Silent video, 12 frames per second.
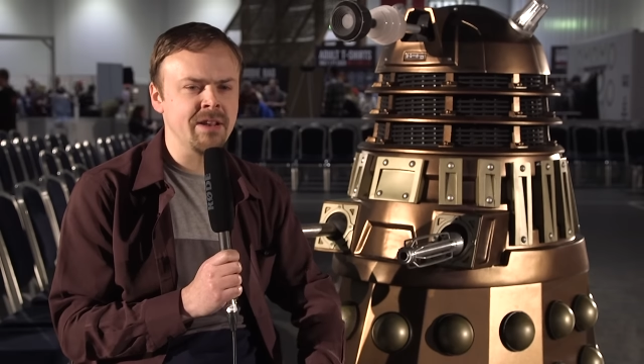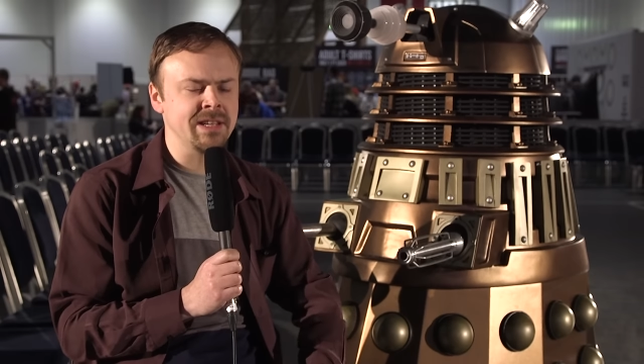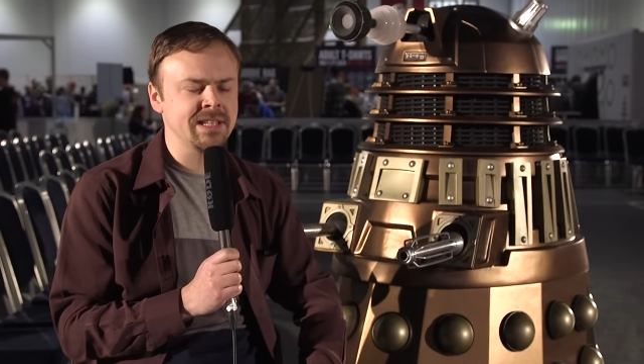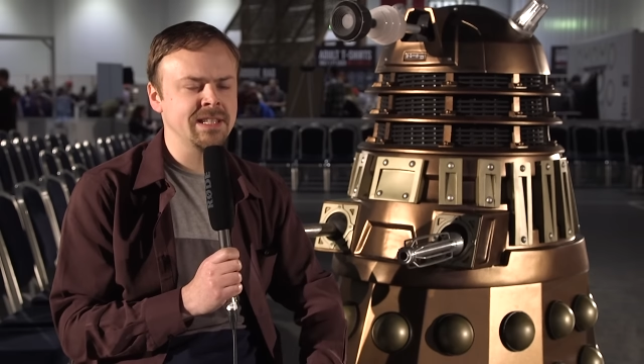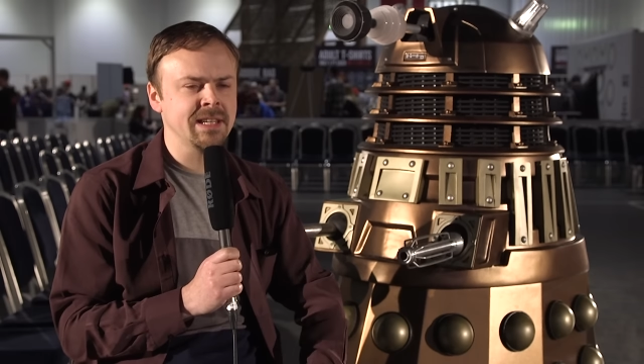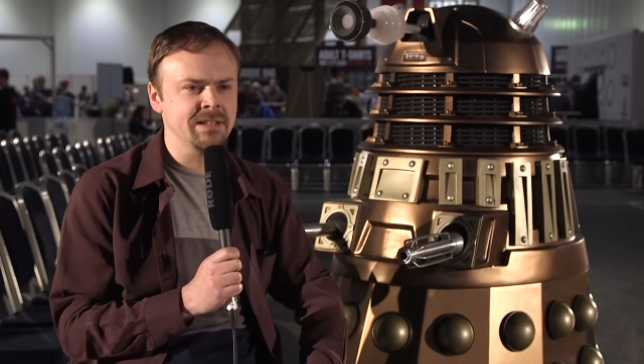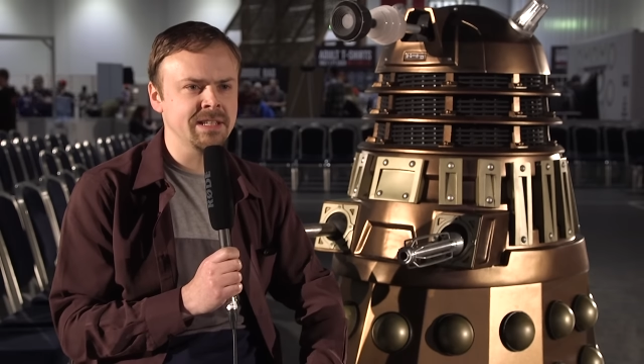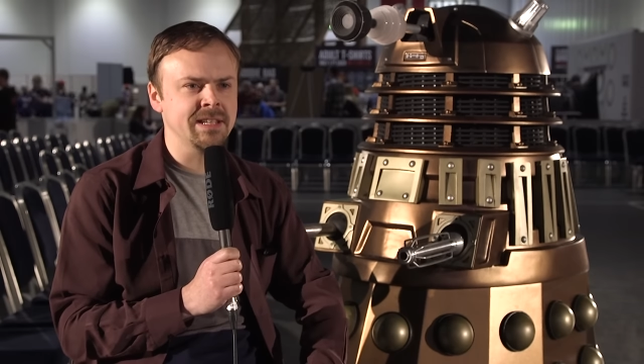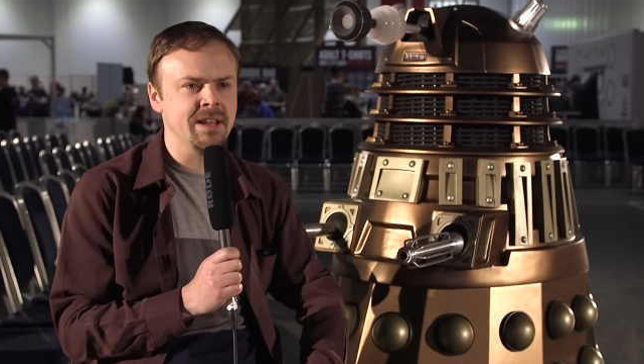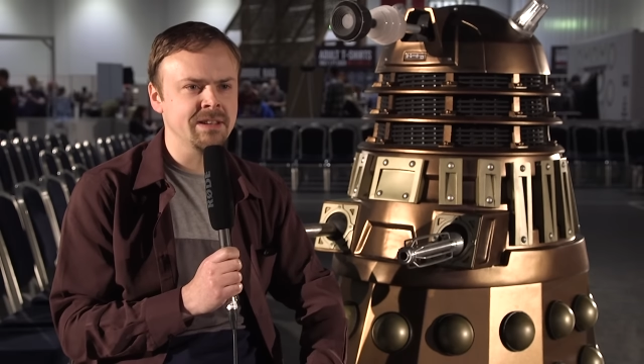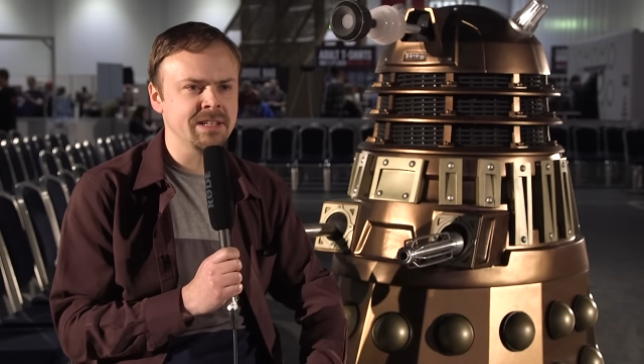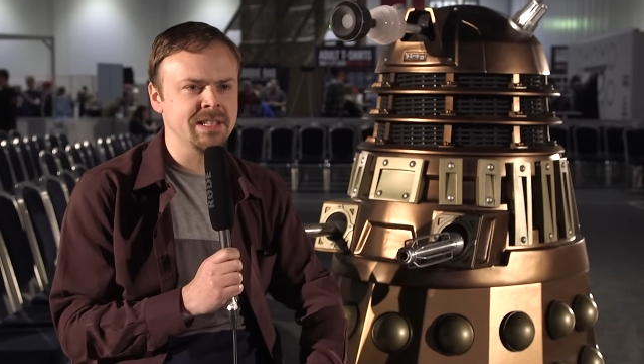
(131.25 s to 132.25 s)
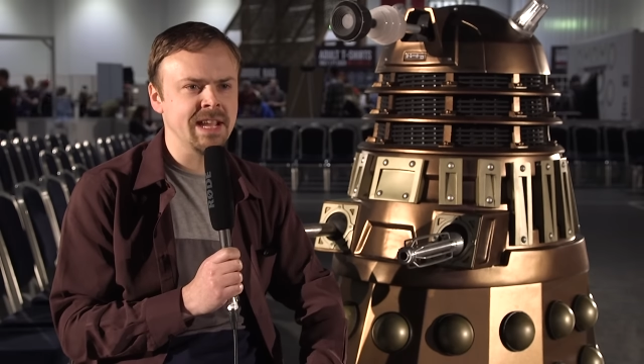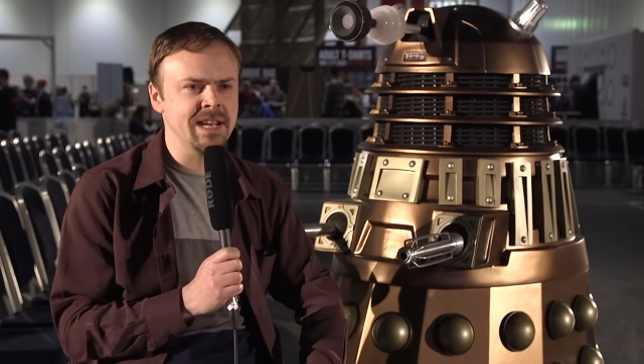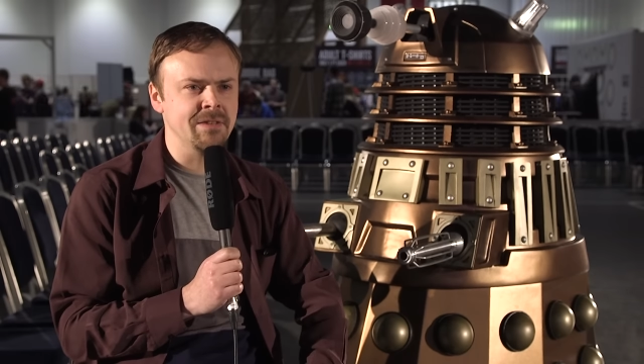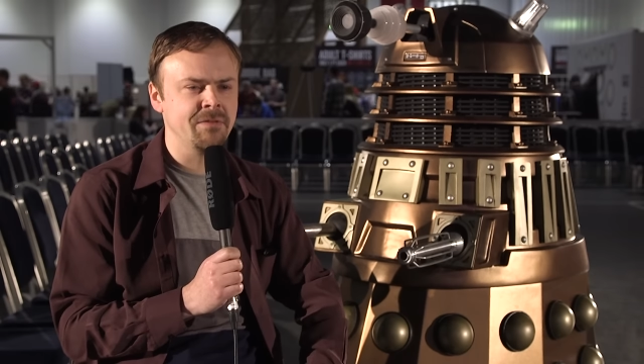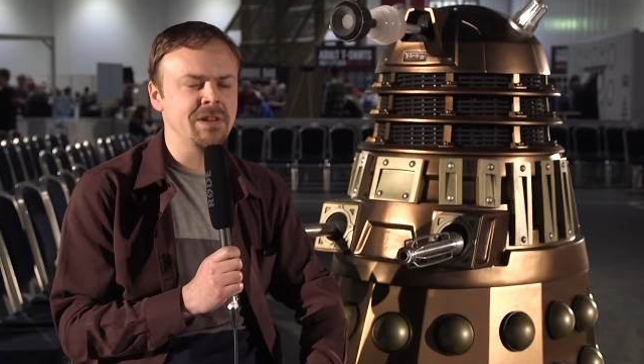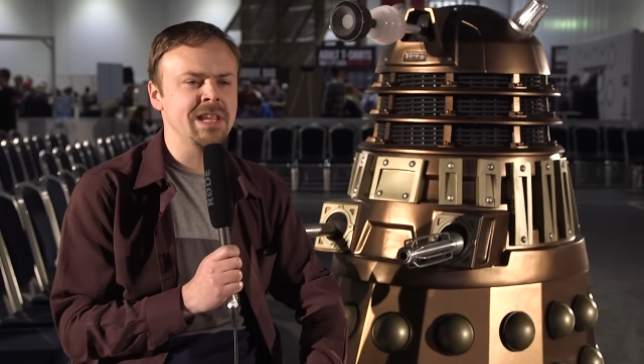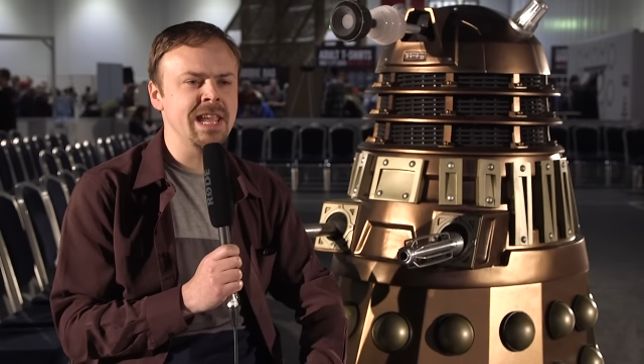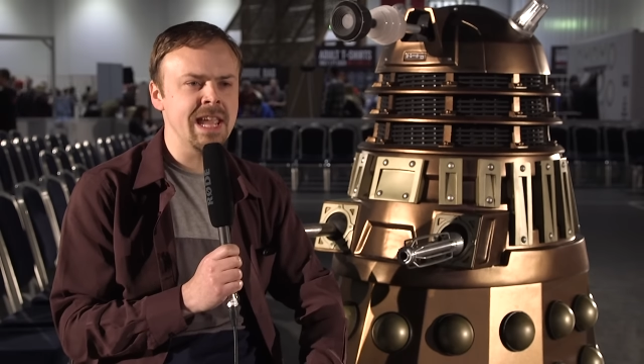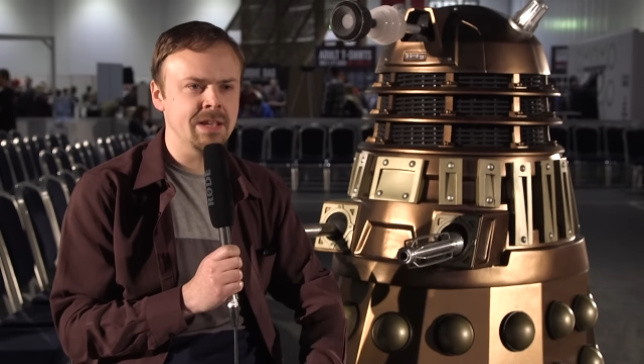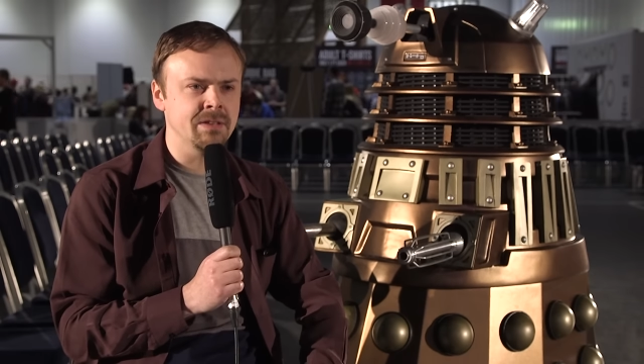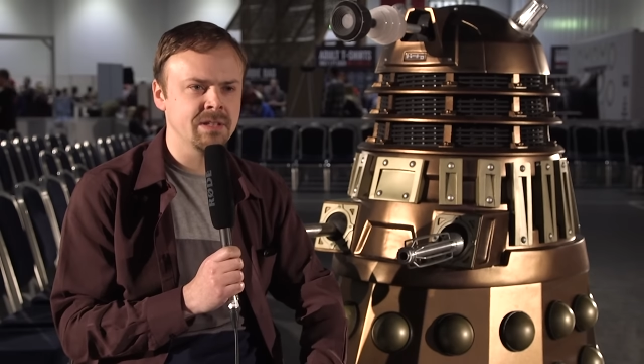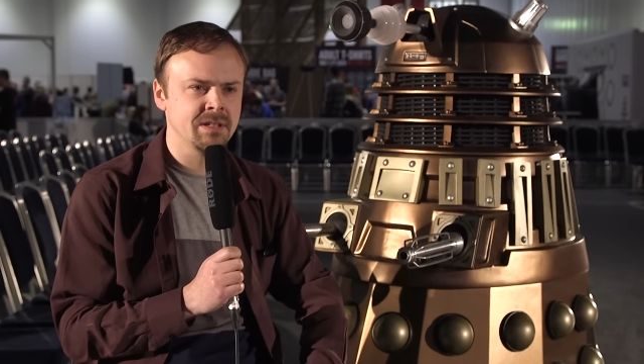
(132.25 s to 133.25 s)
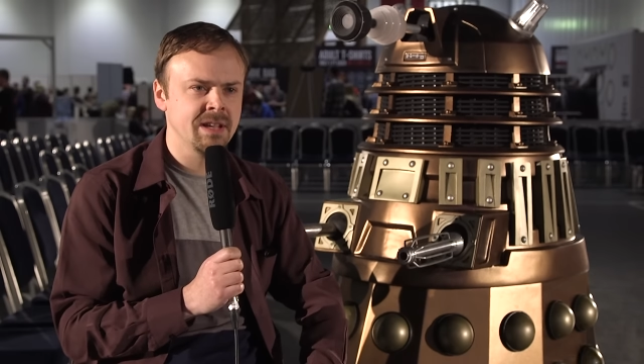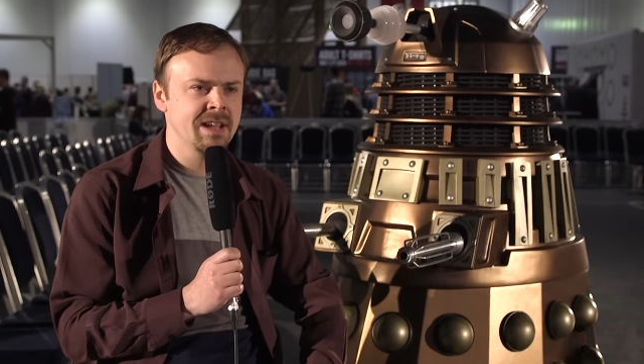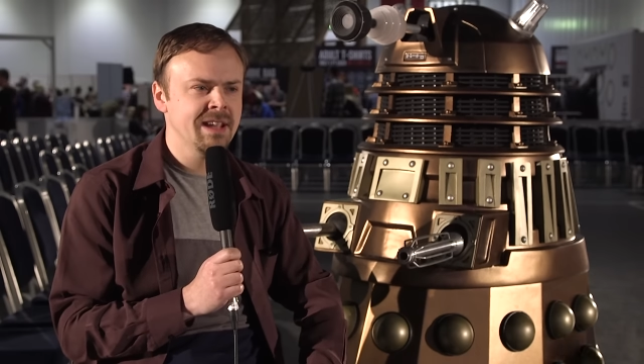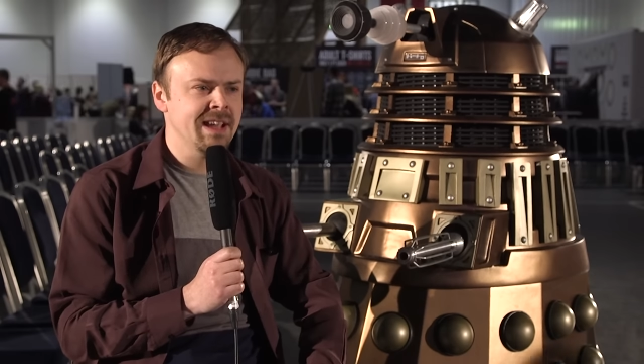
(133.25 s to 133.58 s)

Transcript: and I still didn't understand it for years.